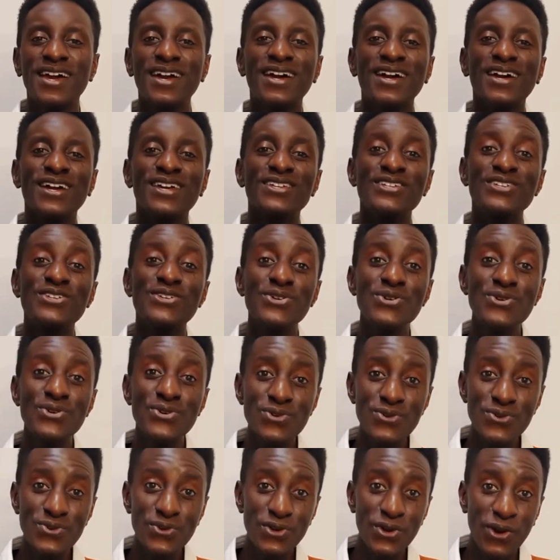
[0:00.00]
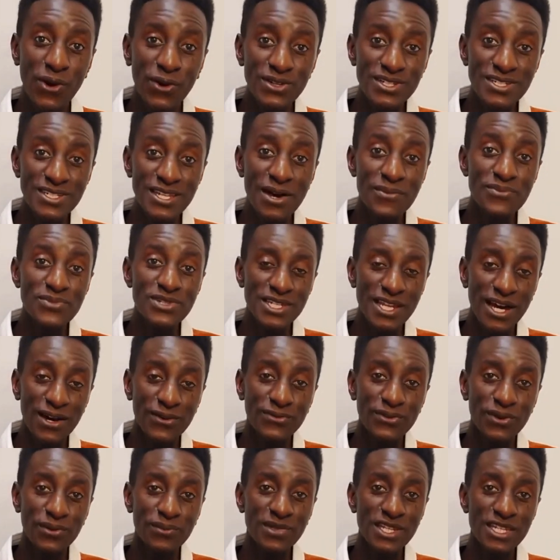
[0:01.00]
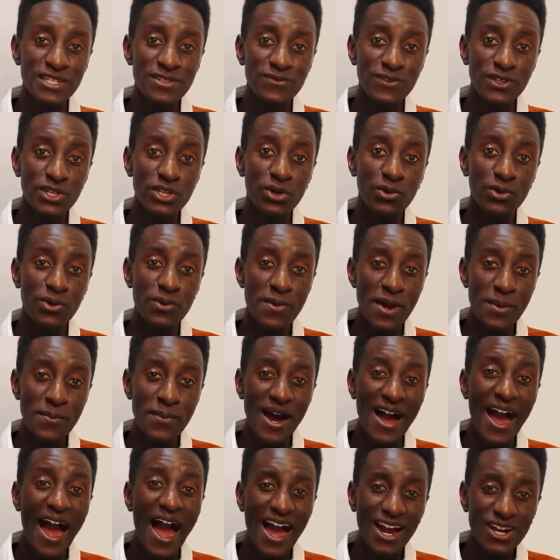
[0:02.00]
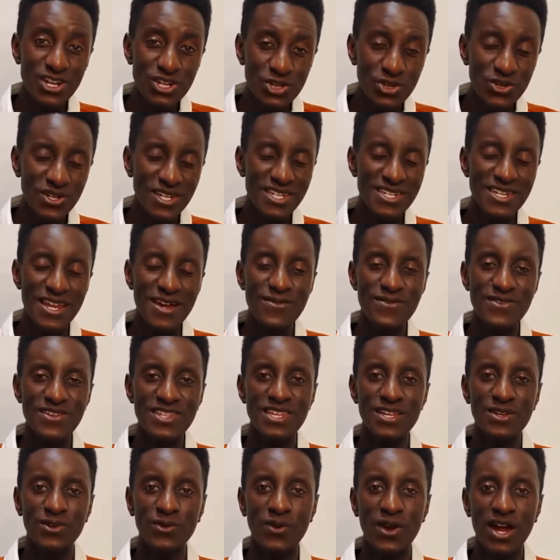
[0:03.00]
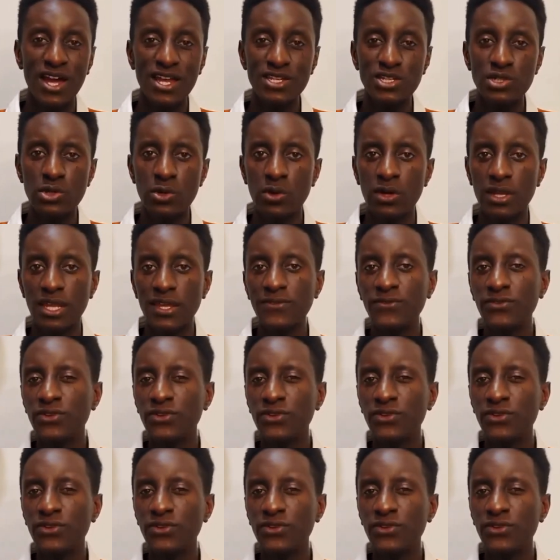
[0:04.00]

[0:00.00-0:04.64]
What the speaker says: you got some stuff from this video. Remember, action is everything, right? So if